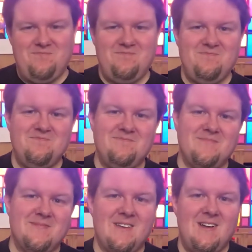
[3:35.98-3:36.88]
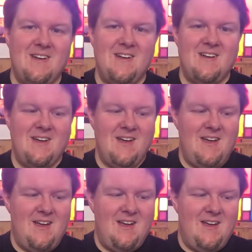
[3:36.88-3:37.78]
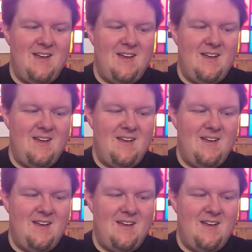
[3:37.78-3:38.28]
Nothing is said.